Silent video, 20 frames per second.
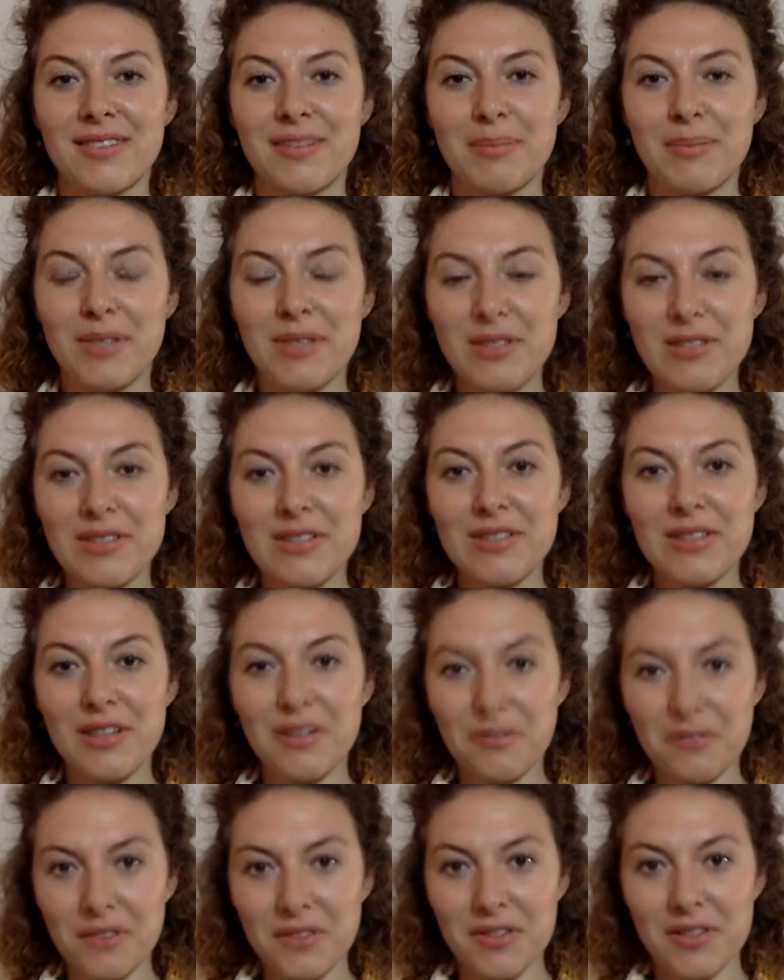Because it
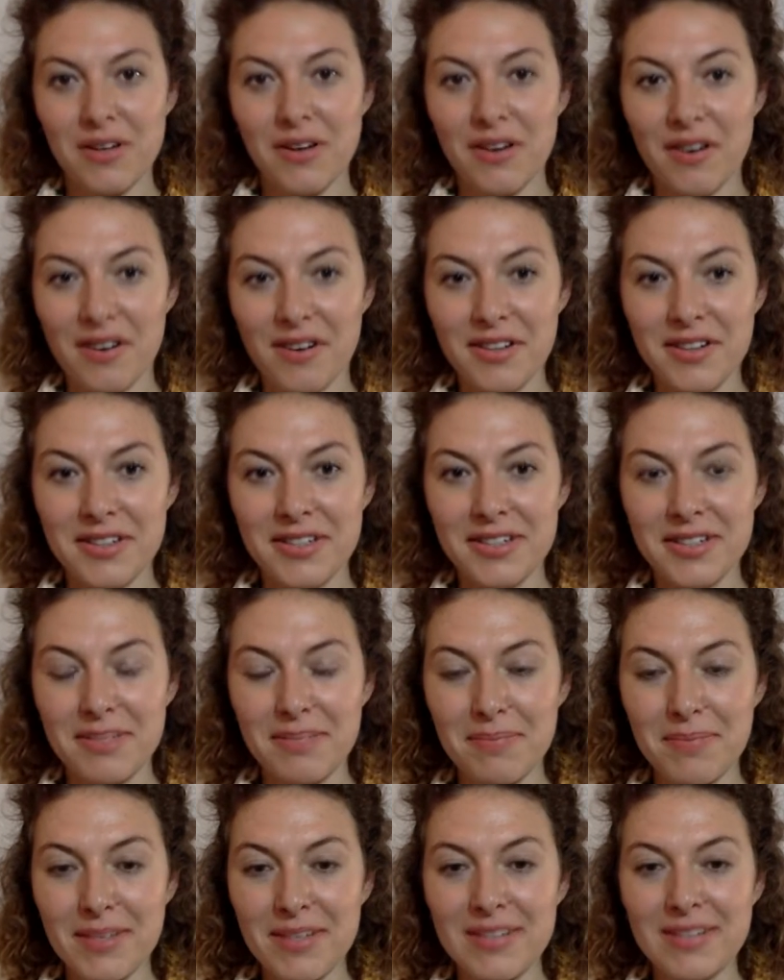softens our heart, and it
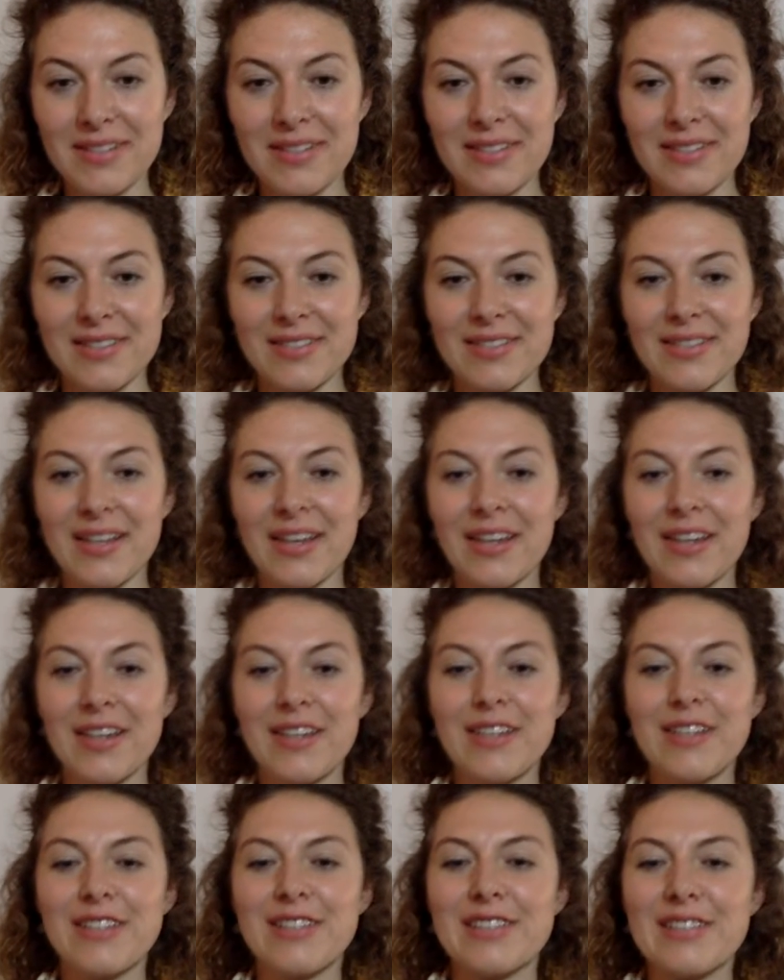makes us
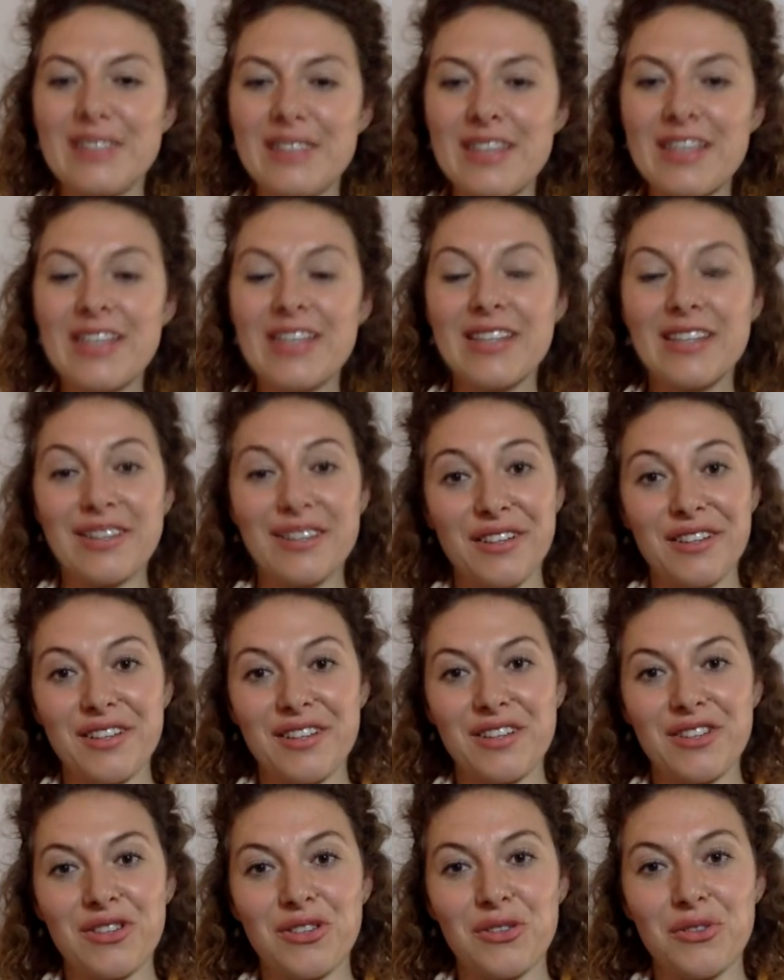see
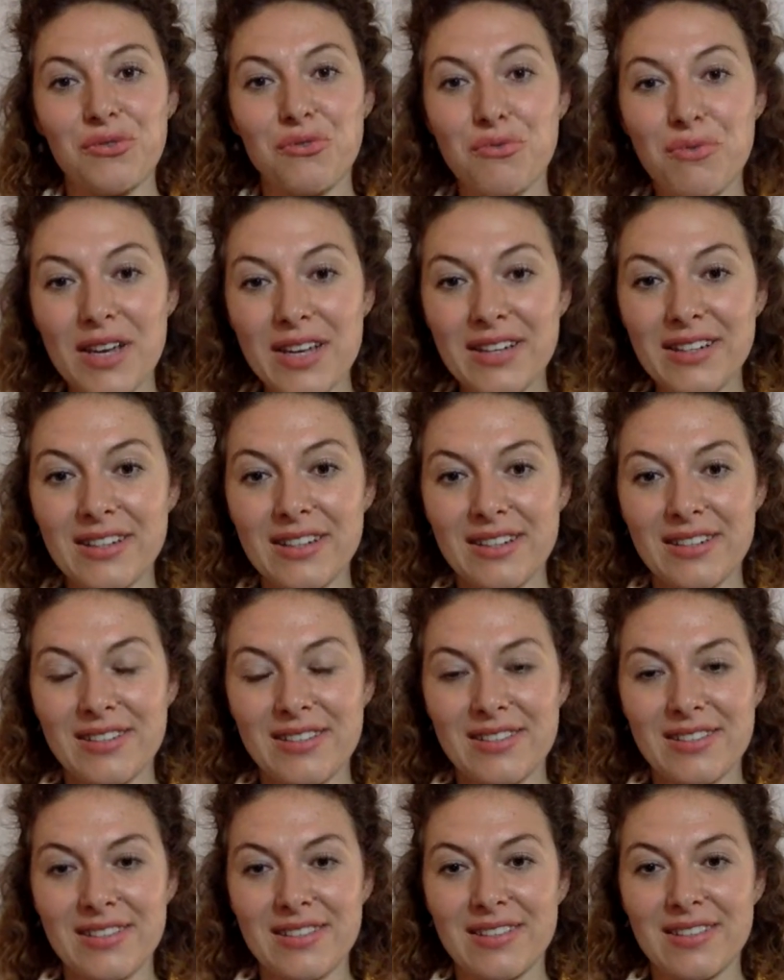the
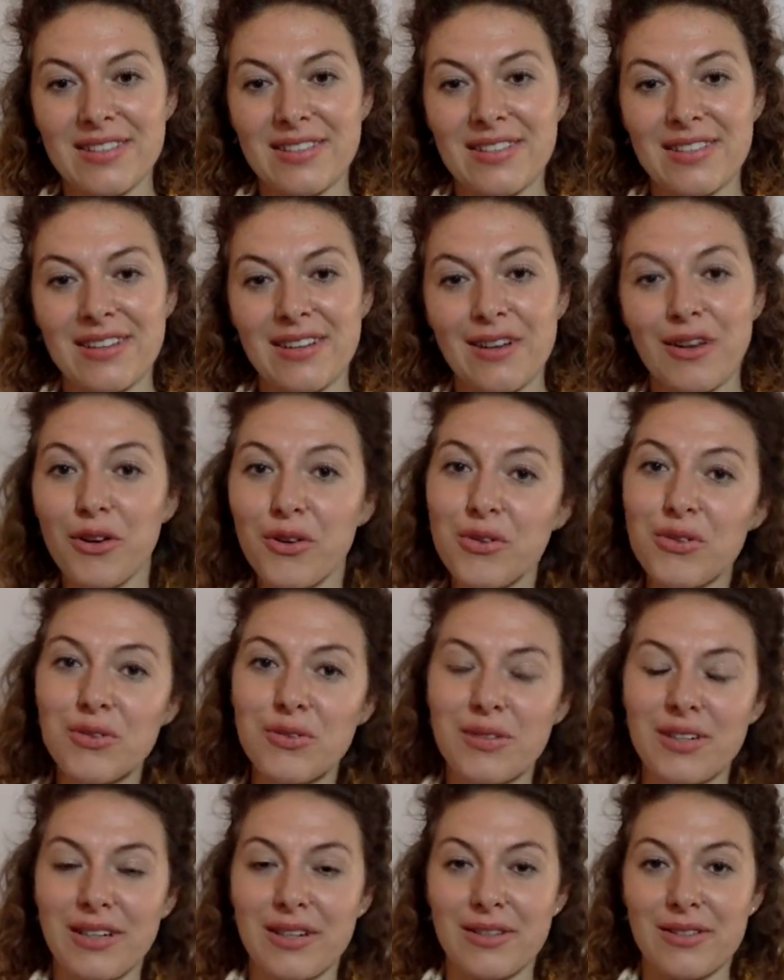greatness
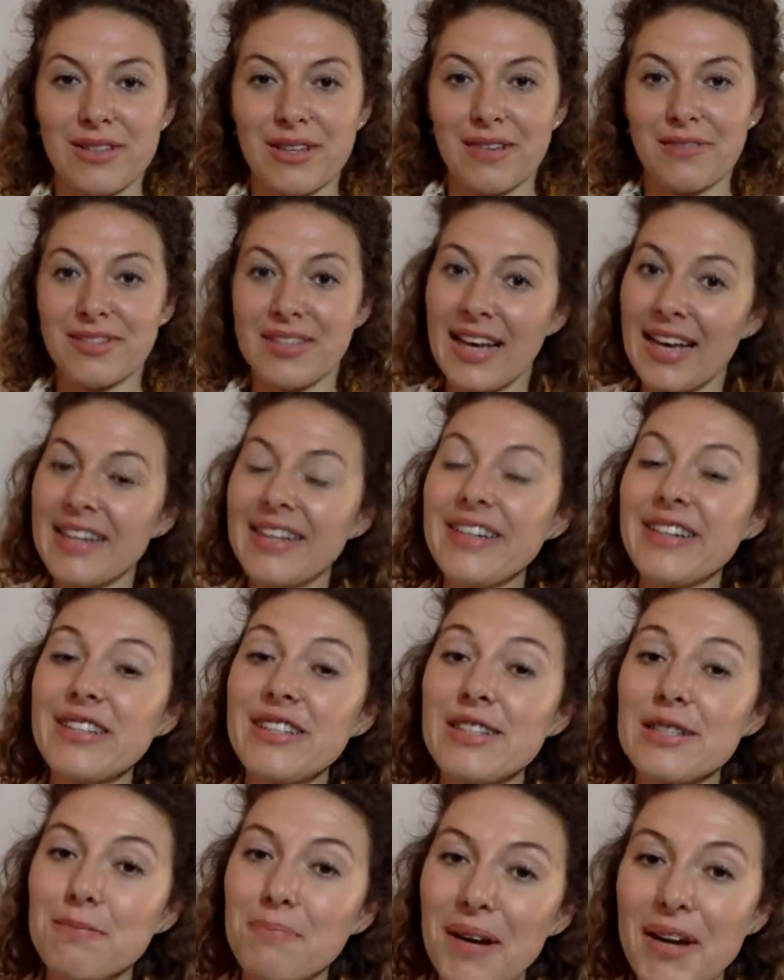also in ourselves, and it
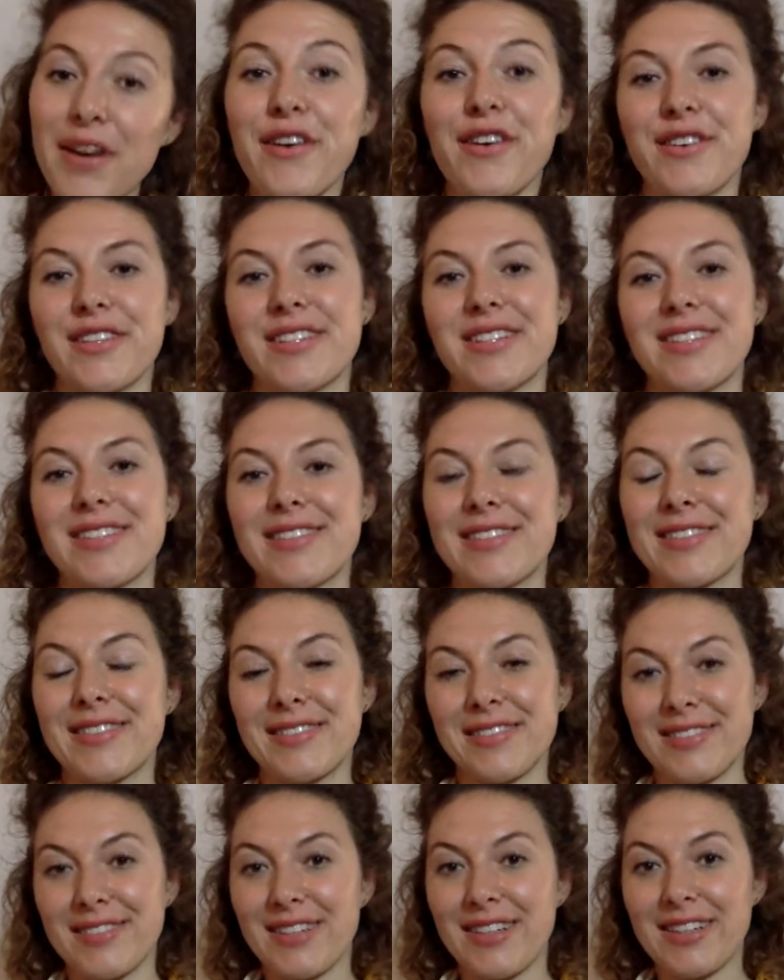inspires us.
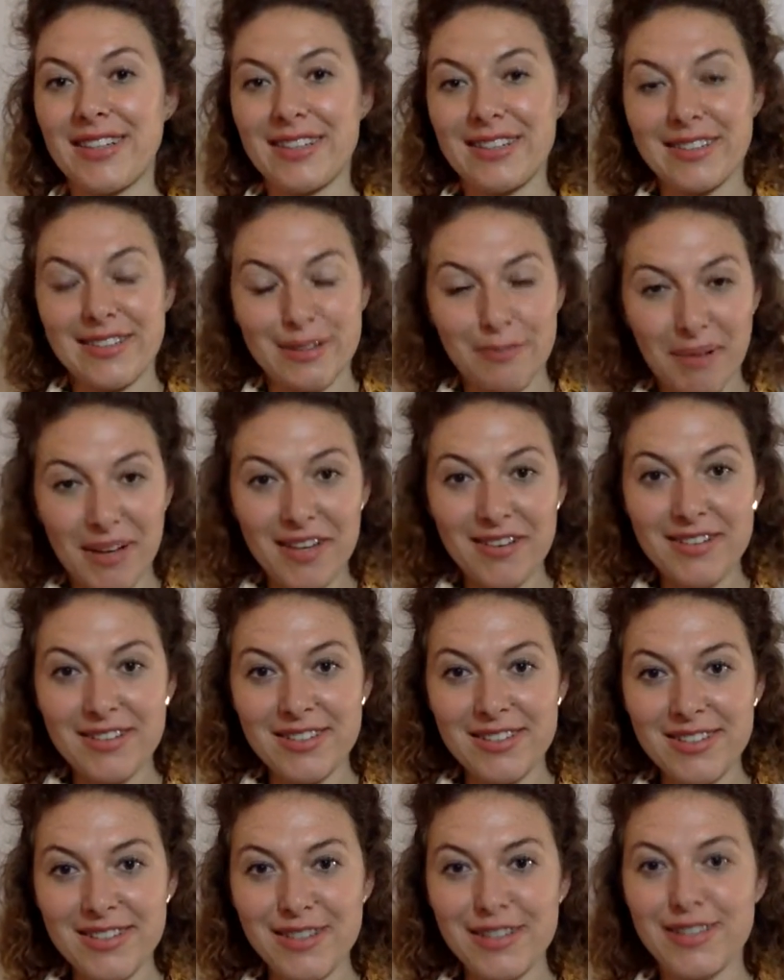It
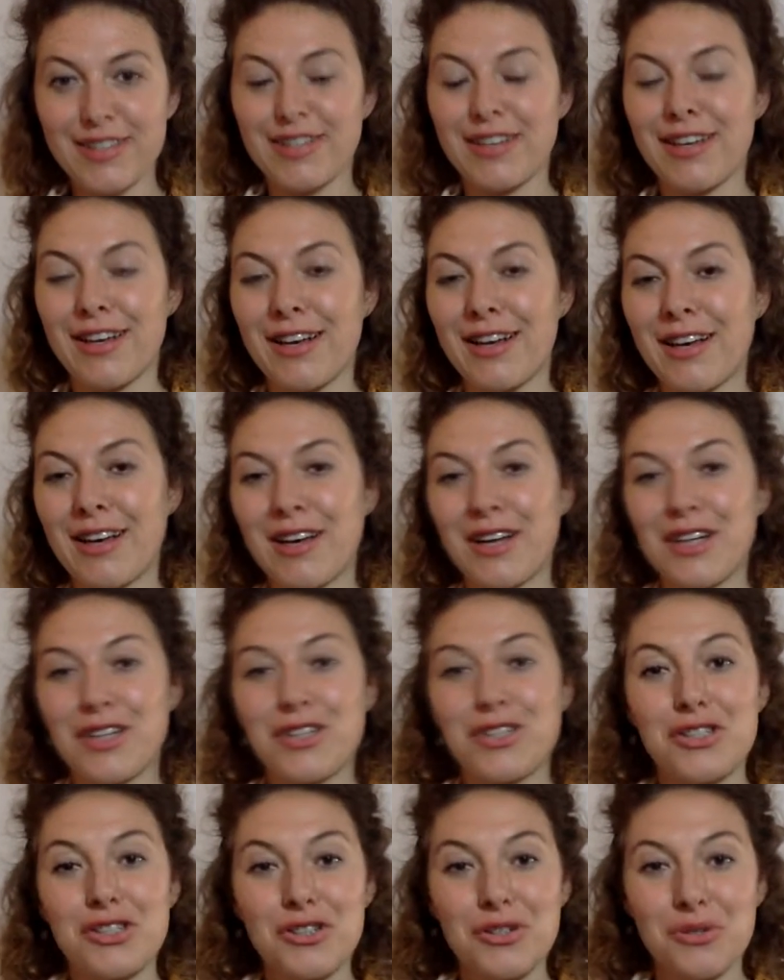inspires us
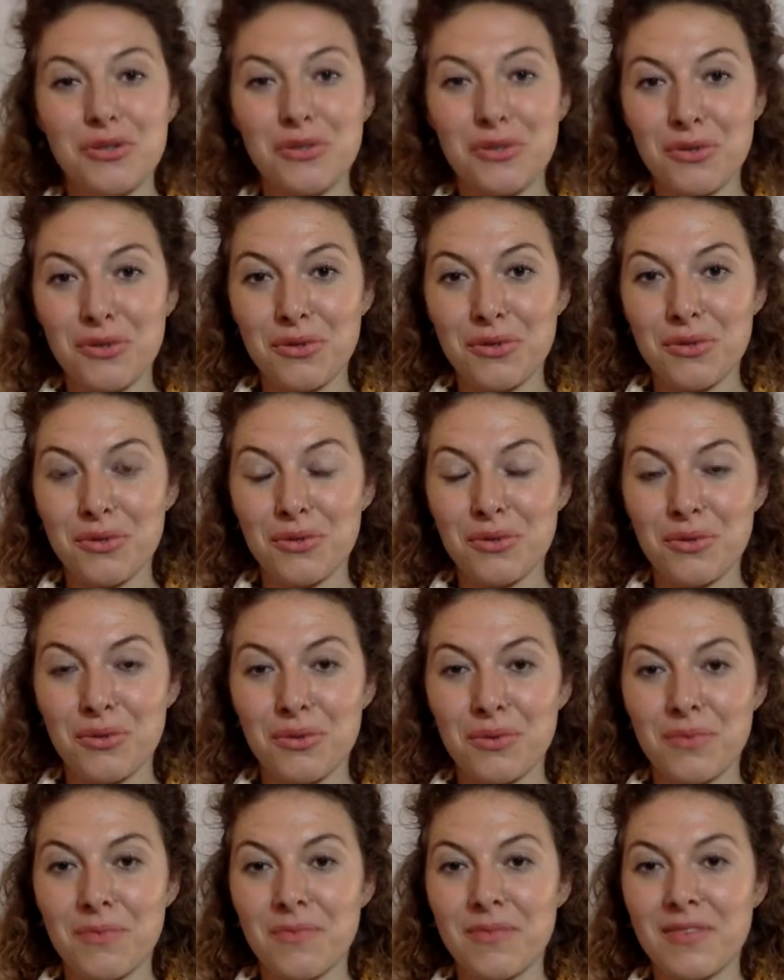to
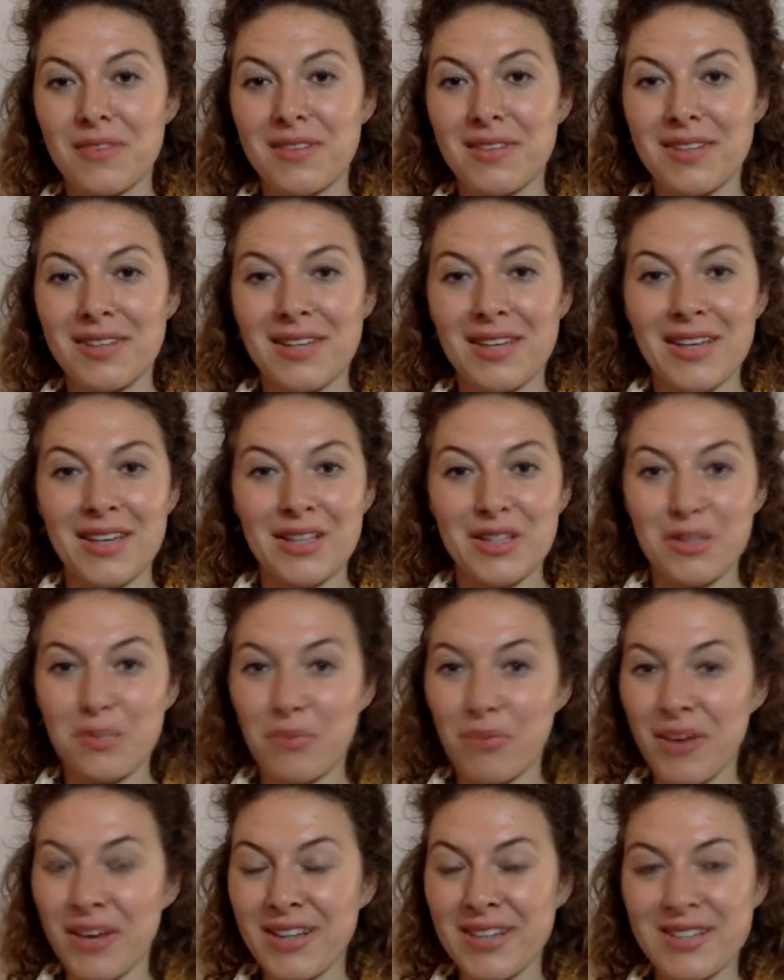
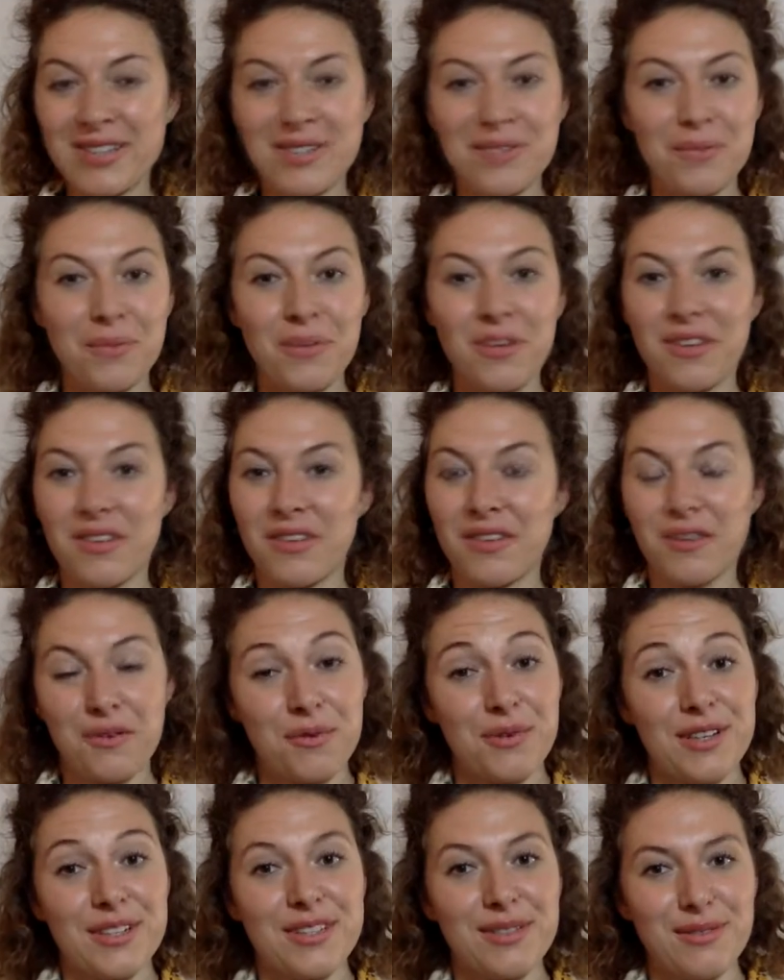express with
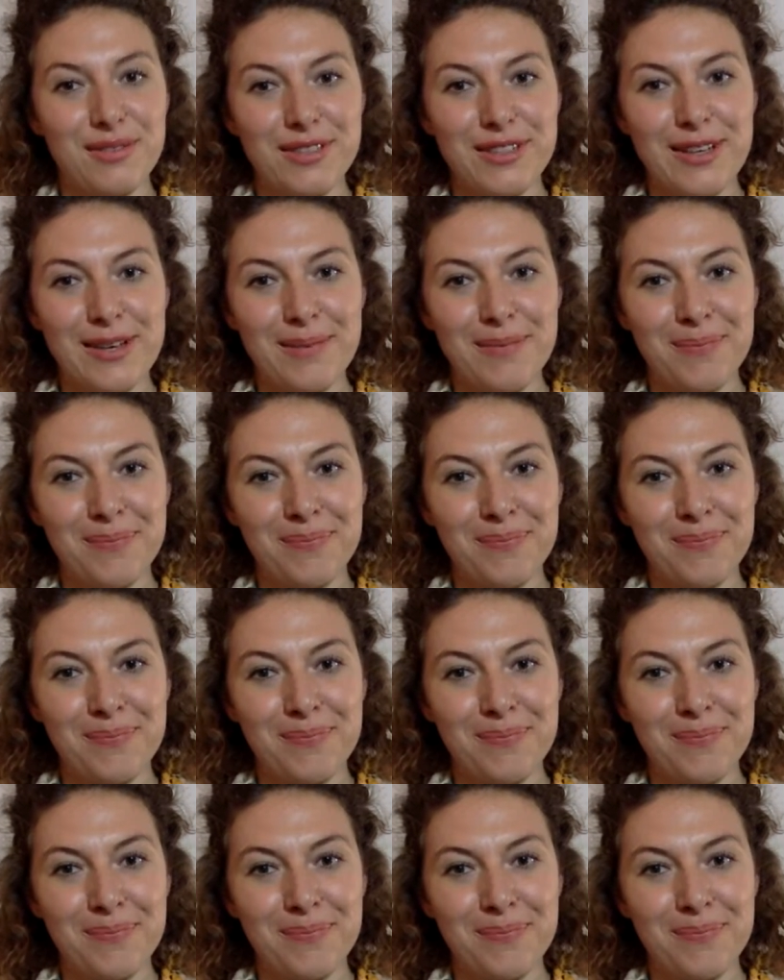creativity.